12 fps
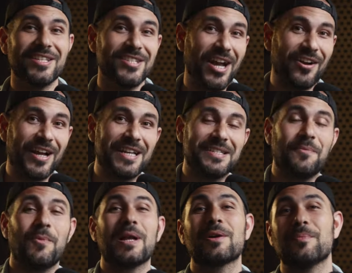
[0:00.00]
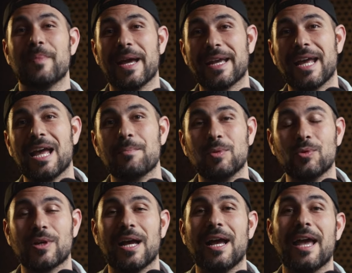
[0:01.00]
Ciao guys and welcome back, I'm
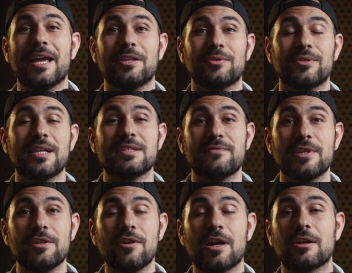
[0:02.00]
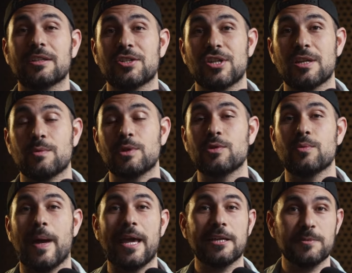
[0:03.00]
Luca and in today's video I'm gonna share with you
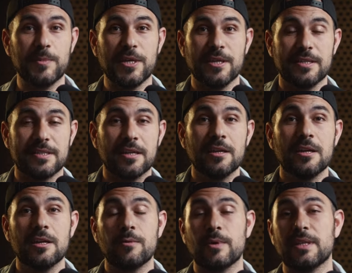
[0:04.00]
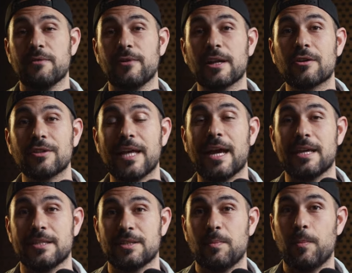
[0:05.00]
my experience with the Falcon
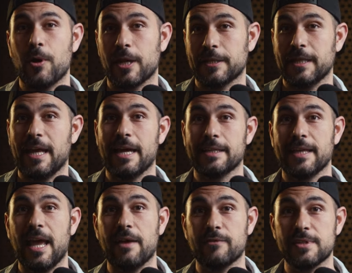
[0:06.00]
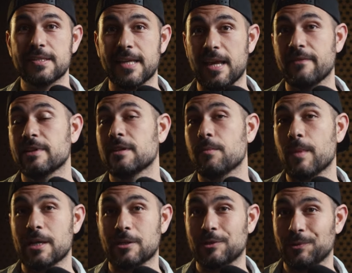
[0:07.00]
Eyes Pockelite F7
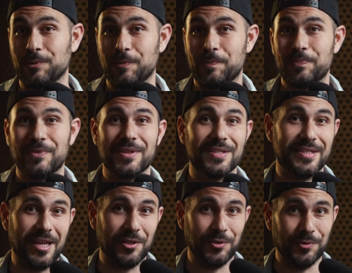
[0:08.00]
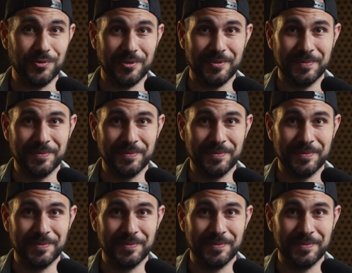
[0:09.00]
Mark II. Stay tuned.